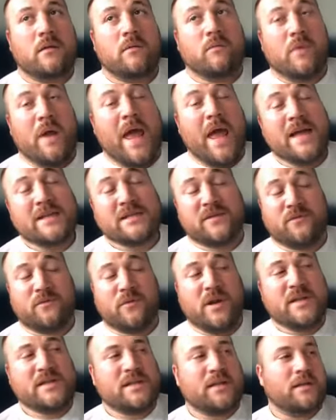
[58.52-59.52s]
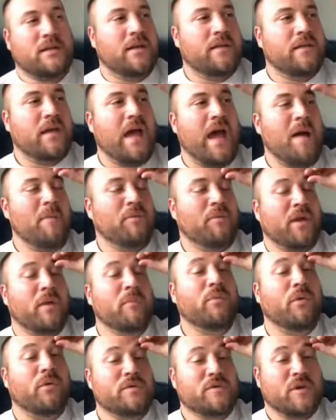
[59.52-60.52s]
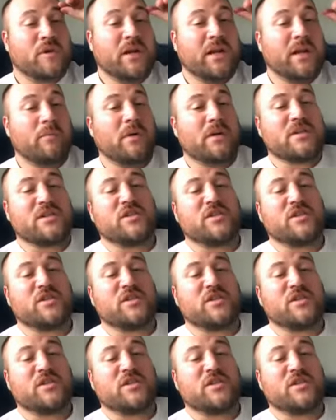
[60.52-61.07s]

as of recently, the applicant pools are getting much